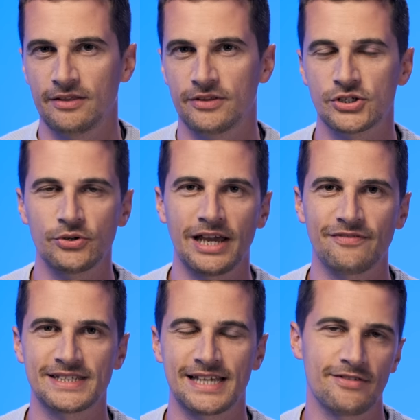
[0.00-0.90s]
The Sony
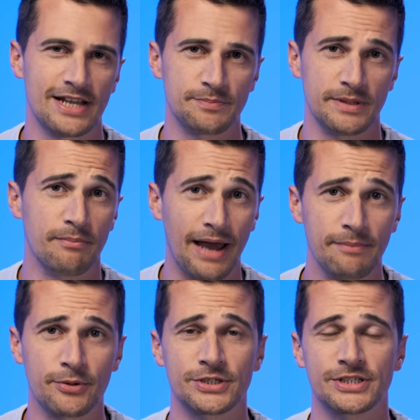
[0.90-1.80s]
FS7 has been my
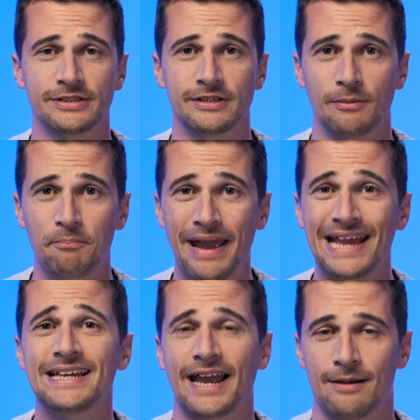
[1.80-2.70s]
personal
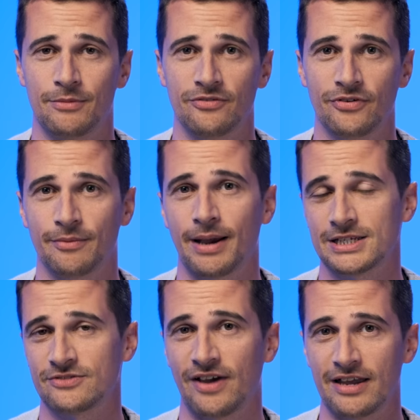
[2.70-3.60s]
main camera for the
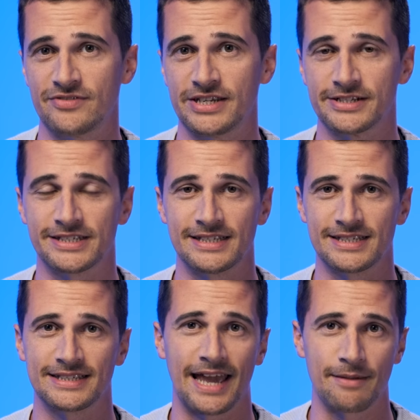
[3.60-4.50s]
past 5 years since
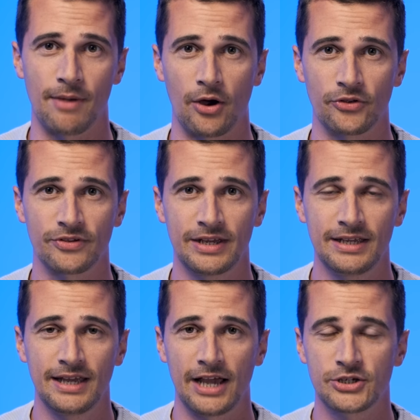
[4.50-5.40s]
it came out.
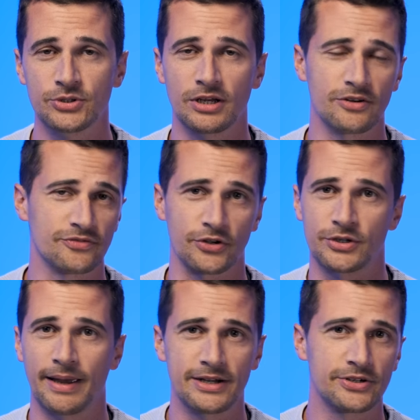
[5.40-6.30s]
I shoot a lot of
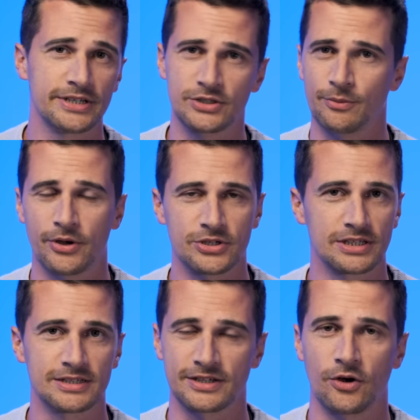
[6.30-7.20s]
documentaries,
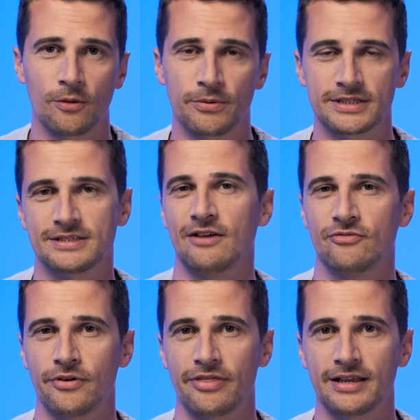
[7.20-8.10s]
commercials and corporate
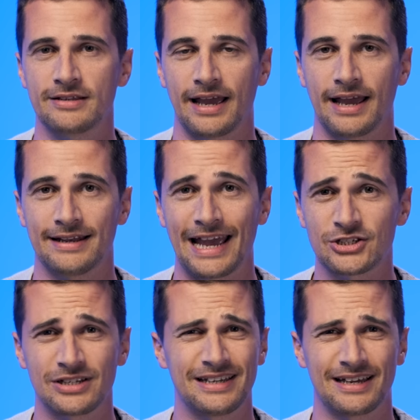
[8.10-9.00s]
stuff with it, and
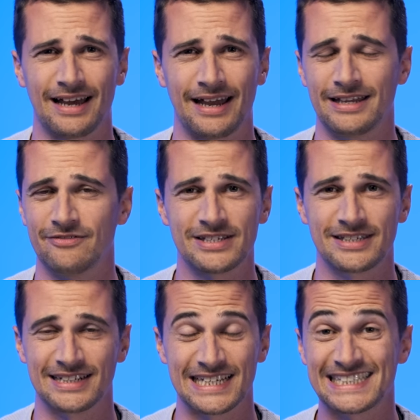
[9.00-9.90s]
actually I
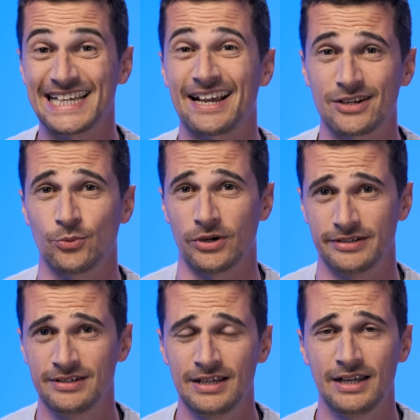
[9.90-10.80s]
invested in a second
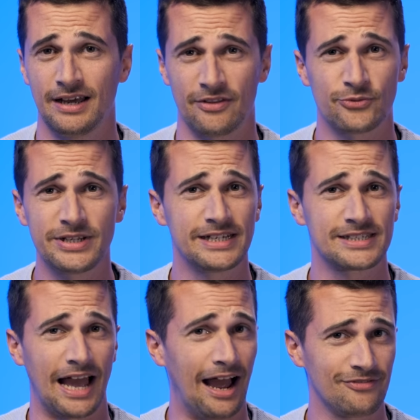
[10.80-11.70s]
one 3
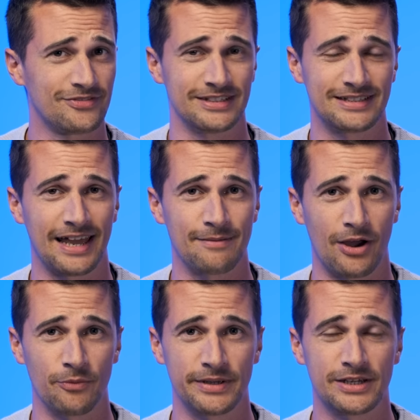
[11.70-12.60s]
years after it came
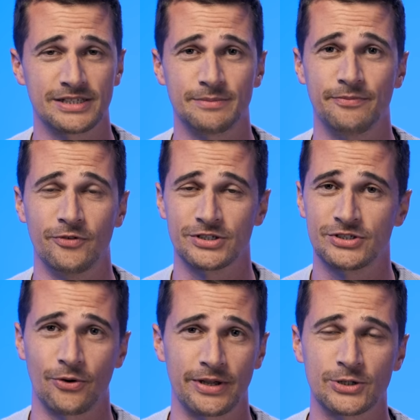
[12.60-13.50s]
out because it was
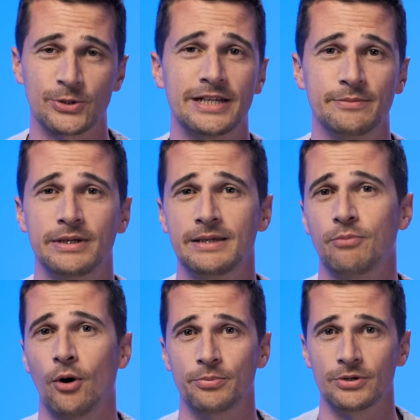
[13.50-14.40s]
so incredibly
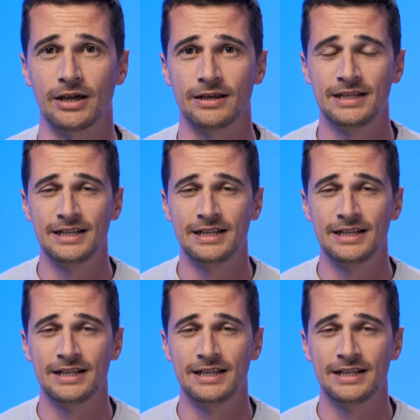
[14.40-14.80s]
popular.